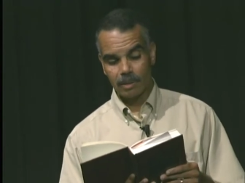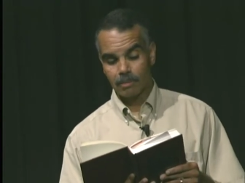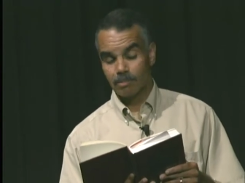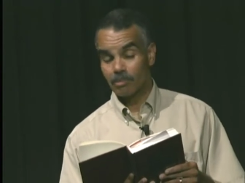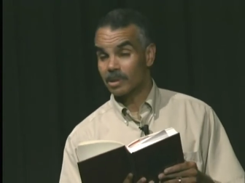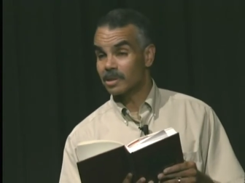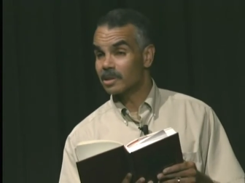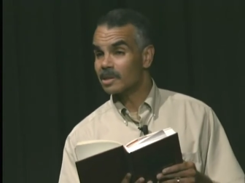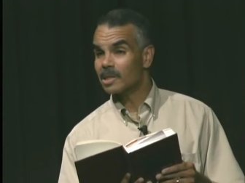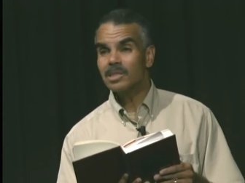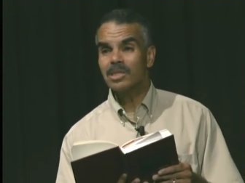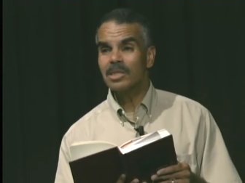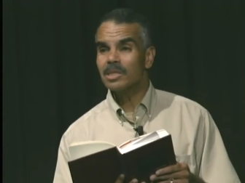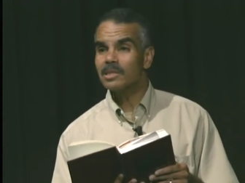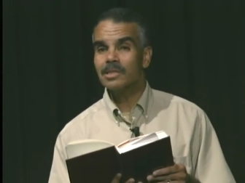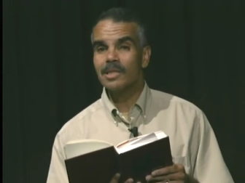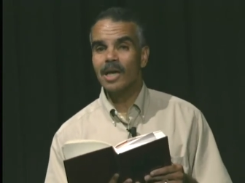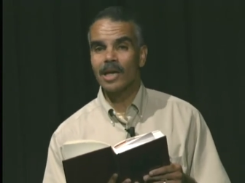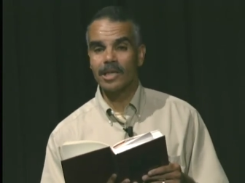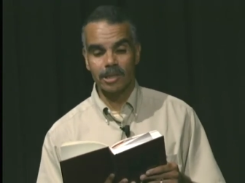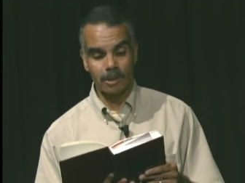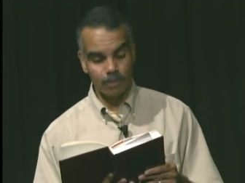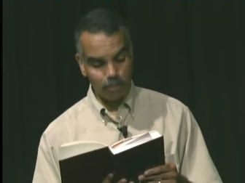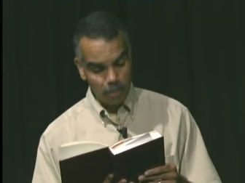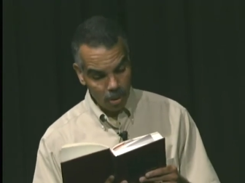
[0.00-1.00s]
But this is
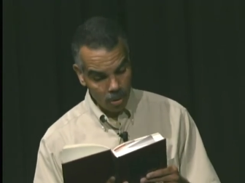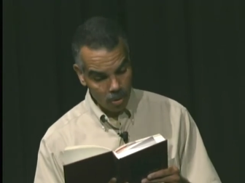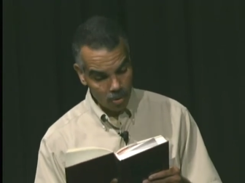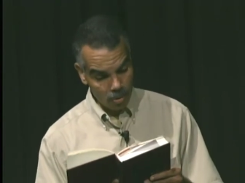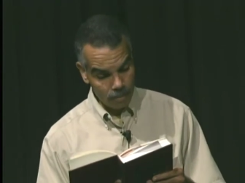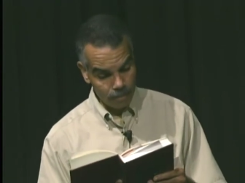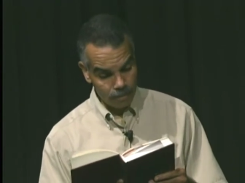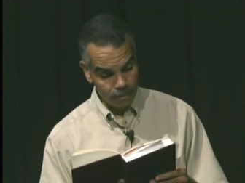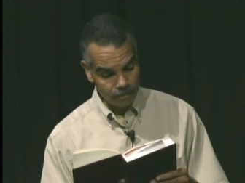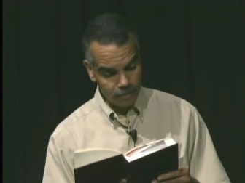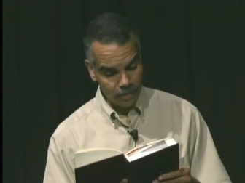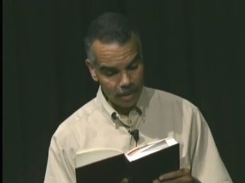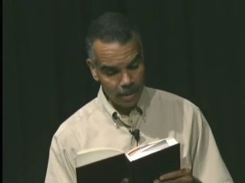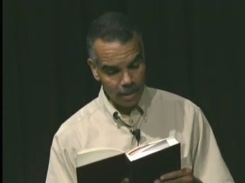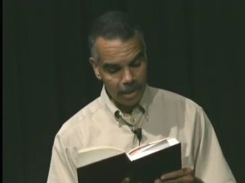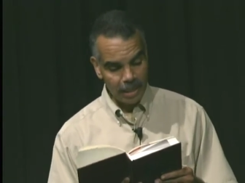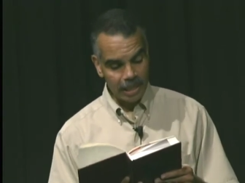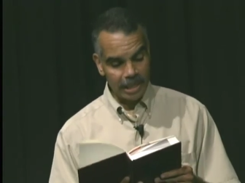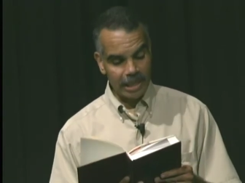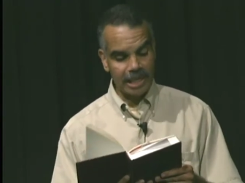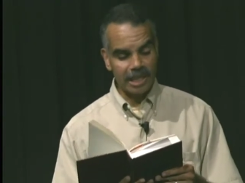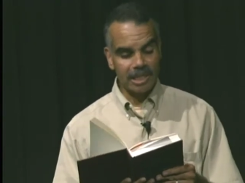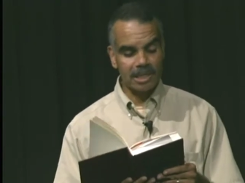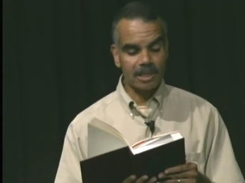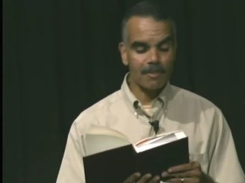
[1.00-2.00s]
not his poem.
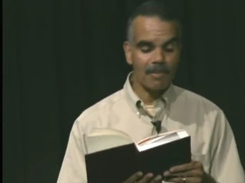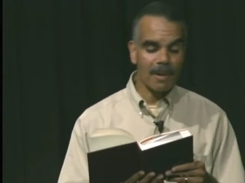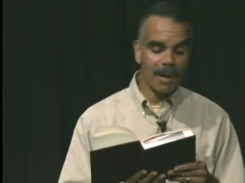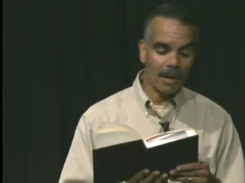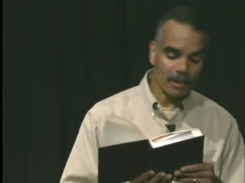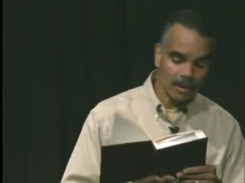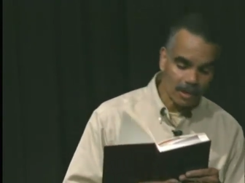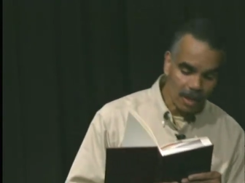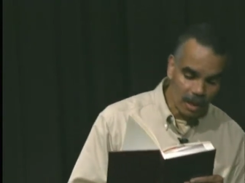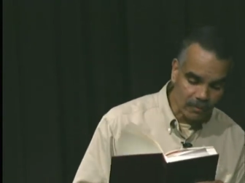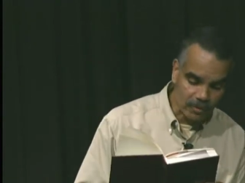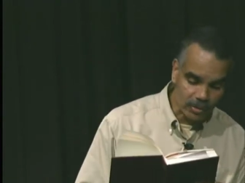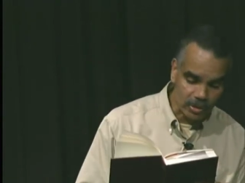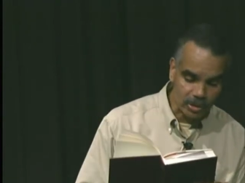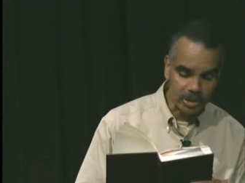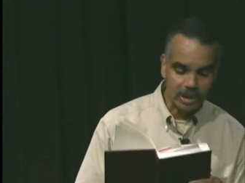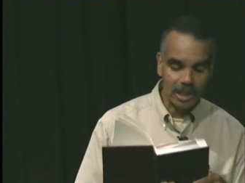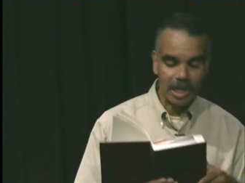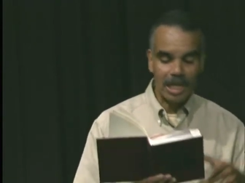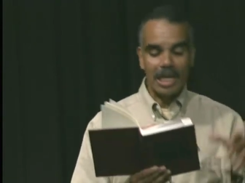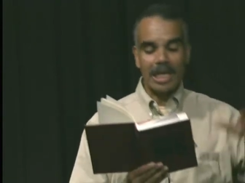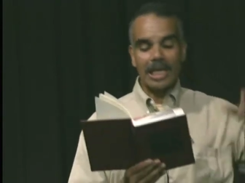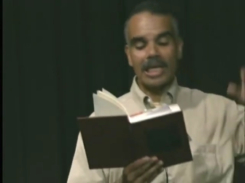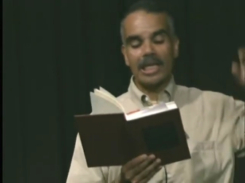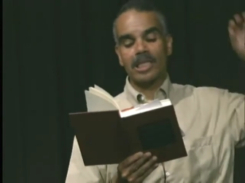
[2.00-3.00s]
It is about lovers.
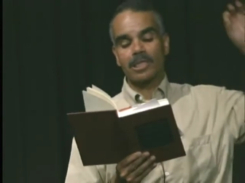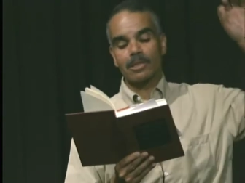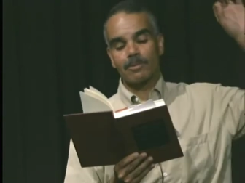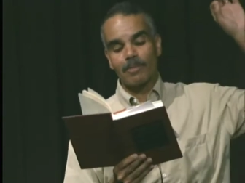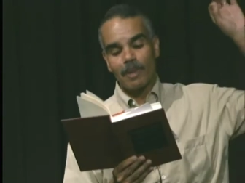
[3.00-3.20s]
It is